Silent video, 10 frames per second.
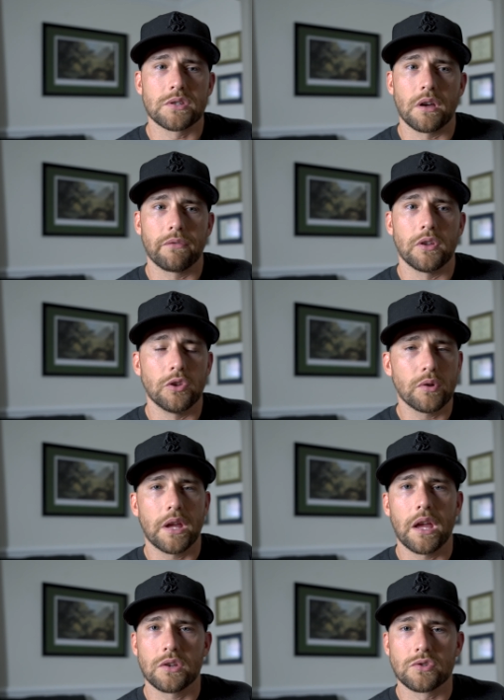yourself that you
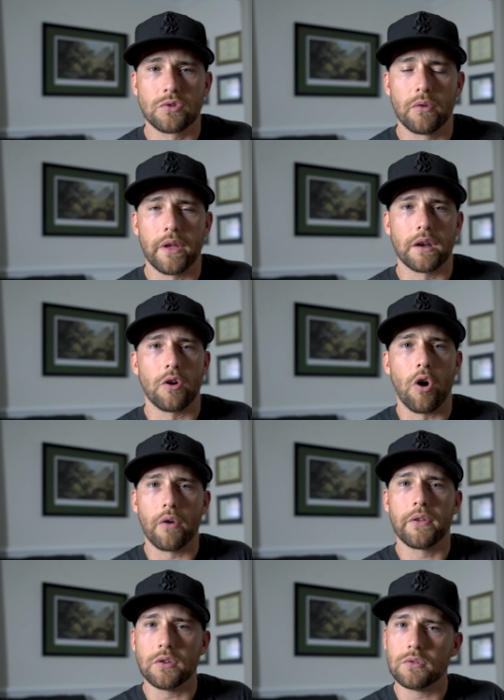can't control that.
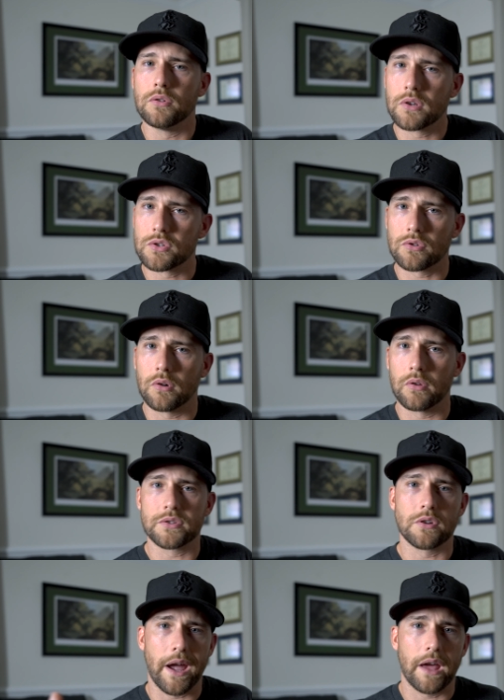All that you do control
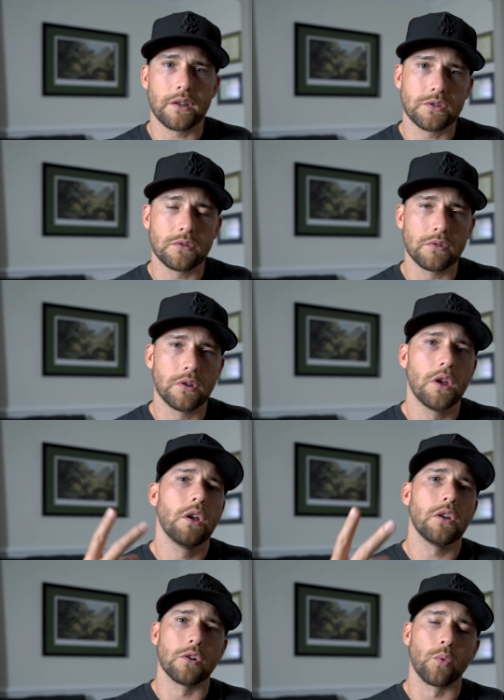is your attitude,
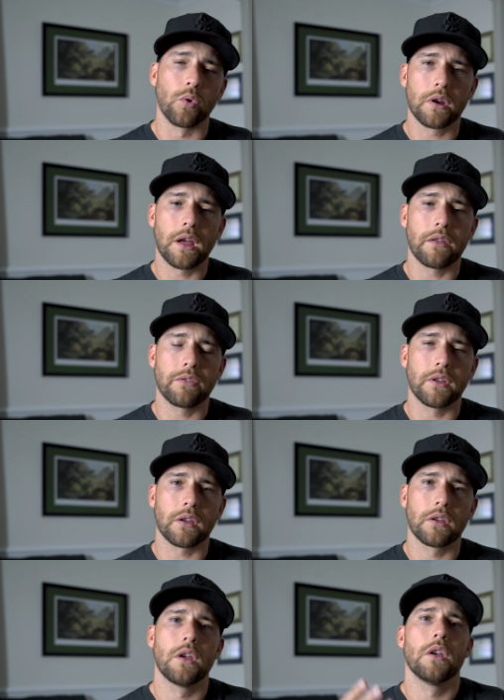your work
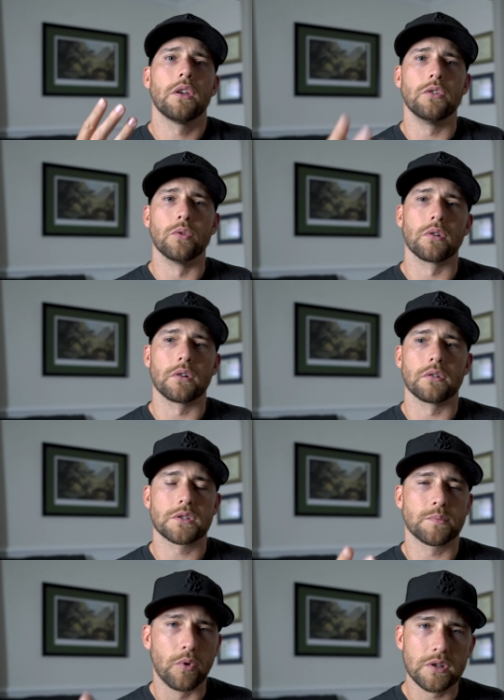ethic, your
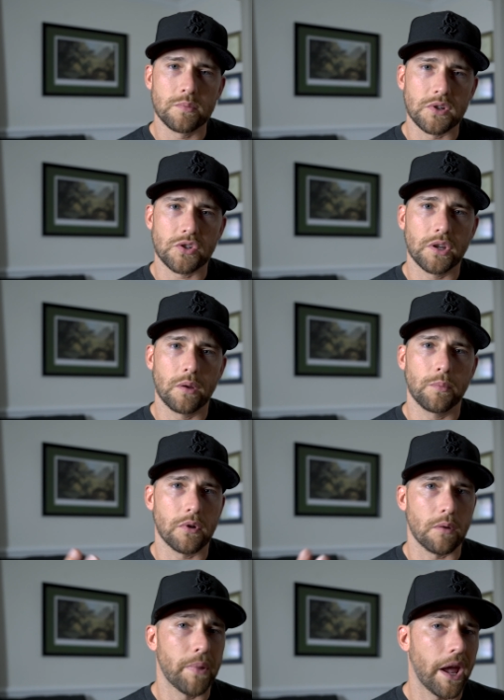sportsmanship,
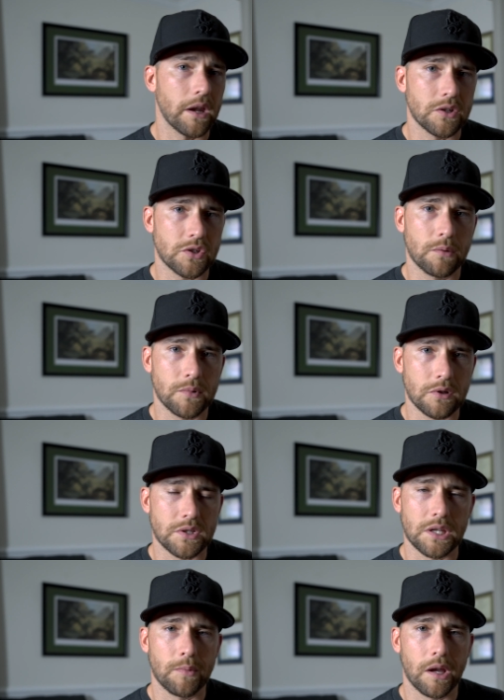your companionship to your
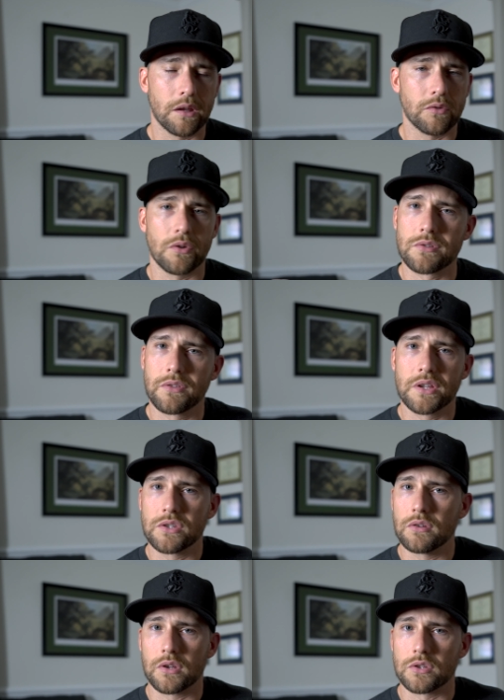teammate. Those are things
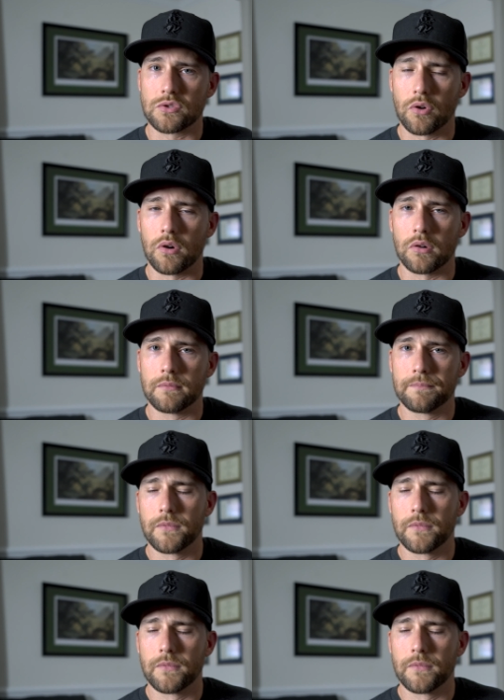that you can control.